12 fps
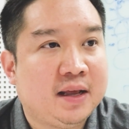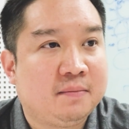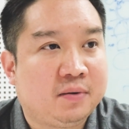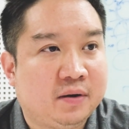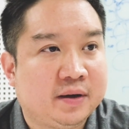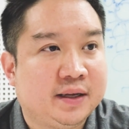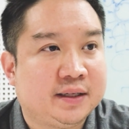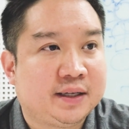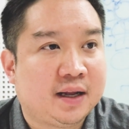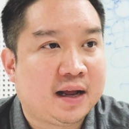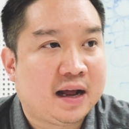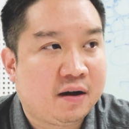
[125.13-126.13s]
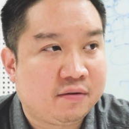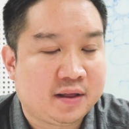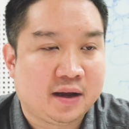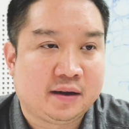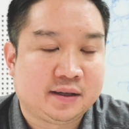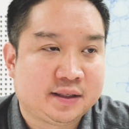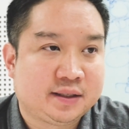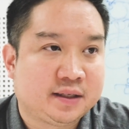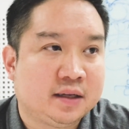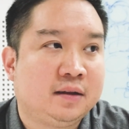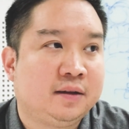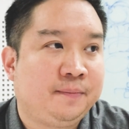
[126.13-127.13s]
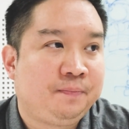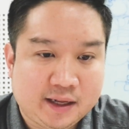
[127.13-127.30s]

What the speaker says: employees out there still,